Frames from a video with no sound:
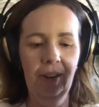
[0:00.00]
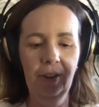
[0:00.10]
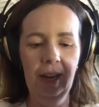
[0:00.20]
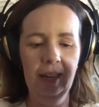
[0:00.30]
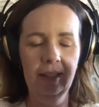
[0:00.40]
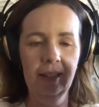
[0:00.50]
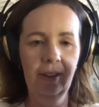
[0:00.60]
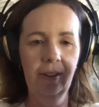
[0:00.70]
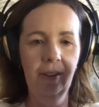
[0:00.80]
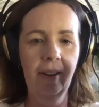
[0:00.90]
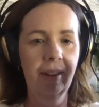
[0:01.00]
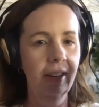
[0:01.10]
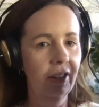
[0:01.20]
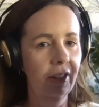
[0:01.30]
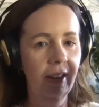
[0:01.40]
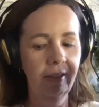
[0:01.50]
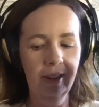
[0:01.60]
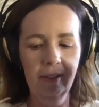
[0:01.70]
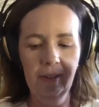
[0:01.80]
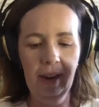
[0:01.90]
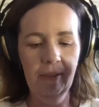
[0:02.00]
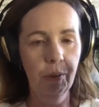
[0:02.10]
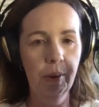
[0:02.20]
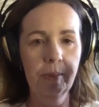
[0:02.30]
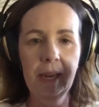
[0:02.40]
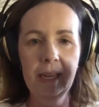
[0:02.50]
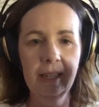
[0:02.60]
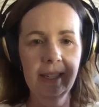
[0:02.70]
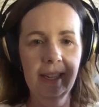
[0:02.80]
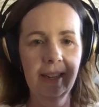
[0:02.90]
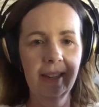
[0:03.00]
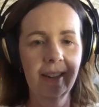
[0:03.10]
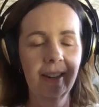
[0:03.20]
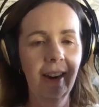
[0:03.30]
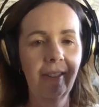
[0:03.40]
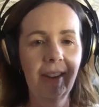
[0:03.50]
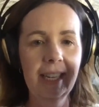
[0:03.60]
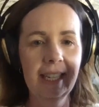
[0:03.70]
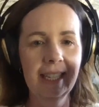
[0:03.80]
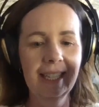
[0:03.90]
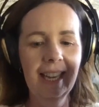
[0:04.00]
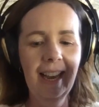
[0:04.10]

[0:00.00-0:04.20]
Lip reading: Okay, so I've got you covered. I have 3 pages here of ideas.